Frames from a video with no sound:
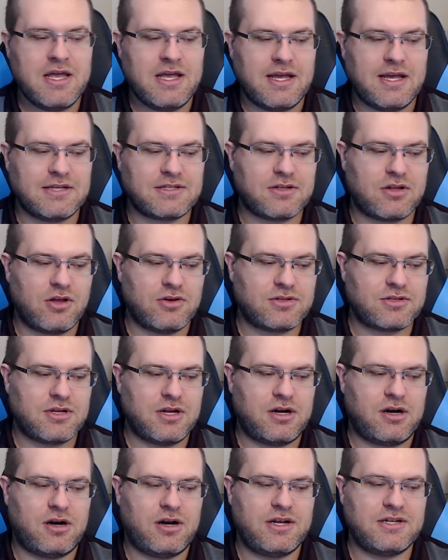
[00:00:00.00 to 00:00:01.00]
He's
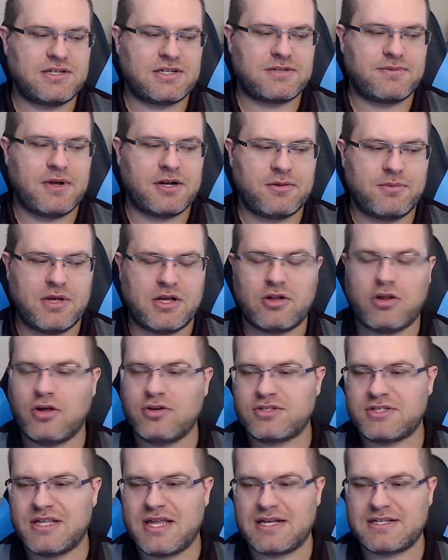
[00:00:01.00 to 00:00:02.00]
expected to be
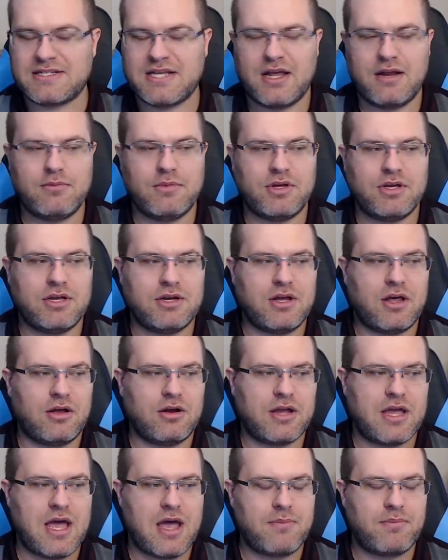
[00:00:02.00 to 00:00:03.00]
close to that $10 million
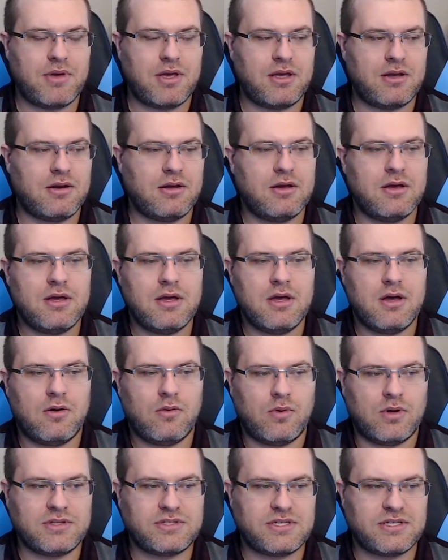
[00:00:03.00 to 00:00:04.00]
cap hit
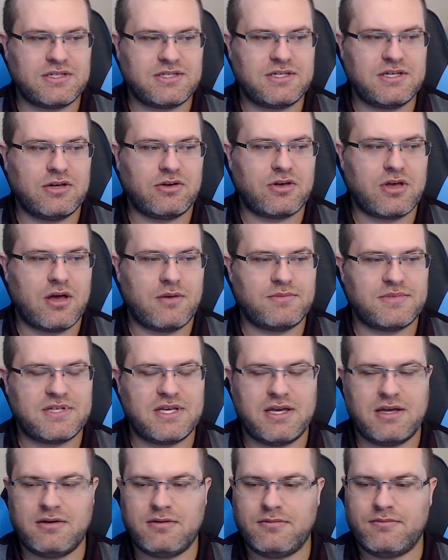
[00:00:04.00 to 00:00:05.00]
once his deal comes
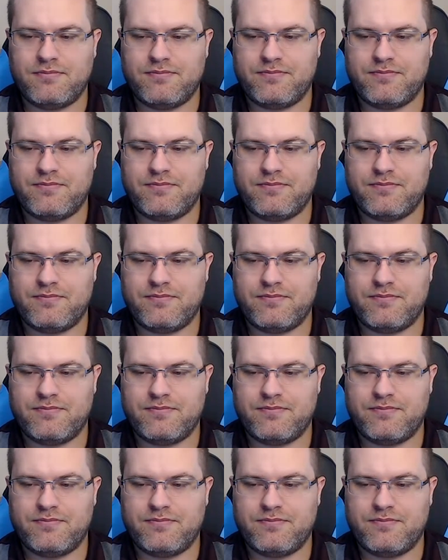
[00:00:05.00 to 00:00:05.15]
in.